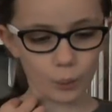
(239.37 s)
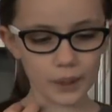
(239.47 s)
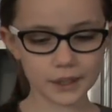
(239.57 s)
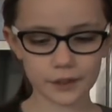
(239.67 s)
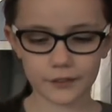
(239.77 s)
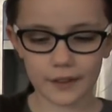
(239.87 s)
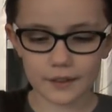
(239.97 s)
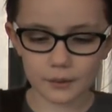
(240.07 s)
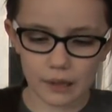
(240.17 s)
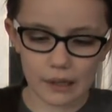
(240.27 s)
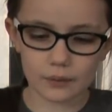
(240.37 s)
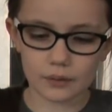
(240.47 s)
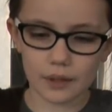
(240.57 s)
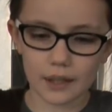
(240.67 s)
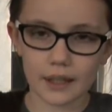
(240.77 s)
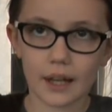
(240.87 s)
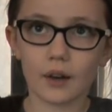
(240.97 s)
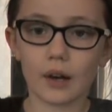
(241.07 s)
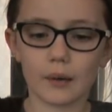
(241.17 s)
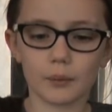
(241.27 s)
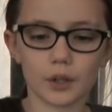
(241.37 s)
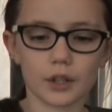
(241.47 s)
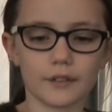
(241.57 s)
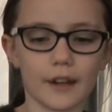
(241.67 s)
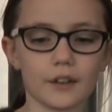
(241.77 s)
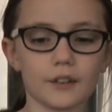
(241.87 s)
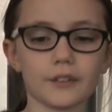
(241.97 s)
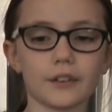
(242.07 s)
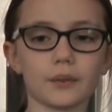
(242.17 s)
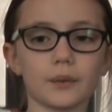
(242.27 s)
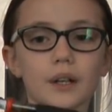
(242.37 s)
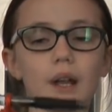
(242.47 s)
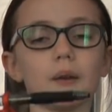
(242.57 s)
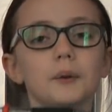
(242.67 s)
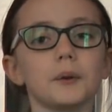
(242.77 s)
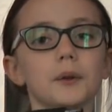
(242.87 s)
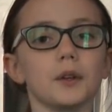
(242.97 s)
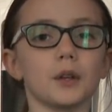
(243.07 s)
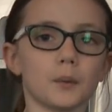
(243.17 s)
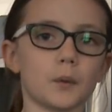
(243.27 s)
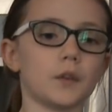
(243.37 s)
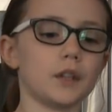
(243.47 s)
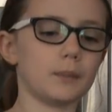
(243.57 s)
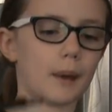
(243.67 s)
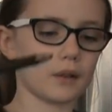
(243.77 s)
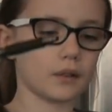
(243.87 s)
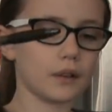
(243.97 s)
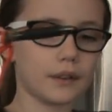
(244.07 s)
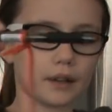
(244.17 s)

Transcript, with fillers: We just did the red one right now, and we're going to dangle this one, and we'll see you back when it's